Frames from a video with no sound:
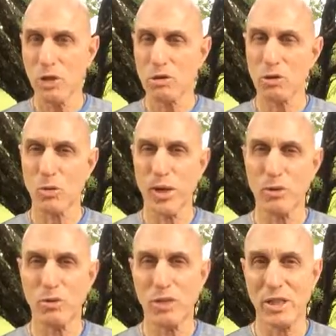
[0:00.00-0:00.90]

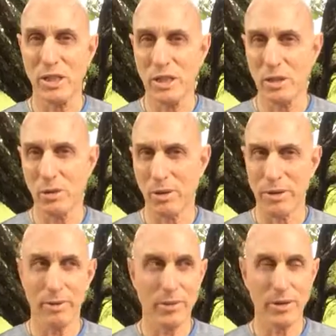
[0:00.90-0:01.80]
Surrender the ego. I
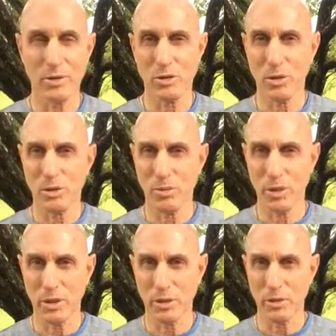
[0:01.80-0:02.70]
don't want to surrender my
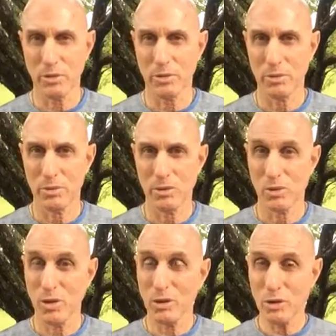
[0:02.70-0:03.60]
ego.
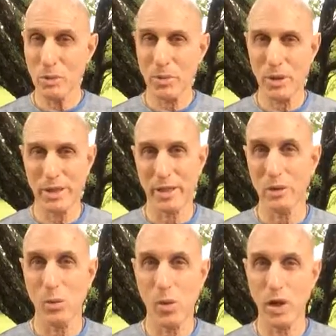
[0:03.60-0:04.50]
Surrender your pride. I
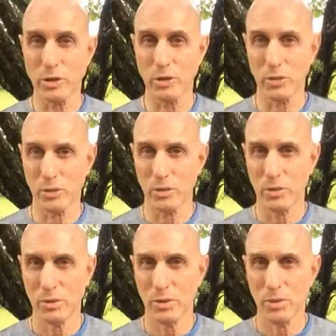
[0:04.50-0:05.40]
don't want to.
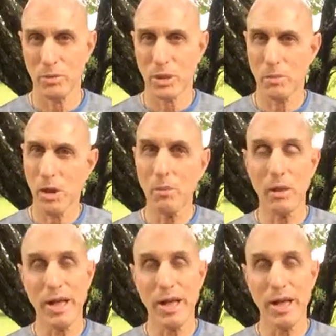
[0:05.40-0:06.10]
Become humble.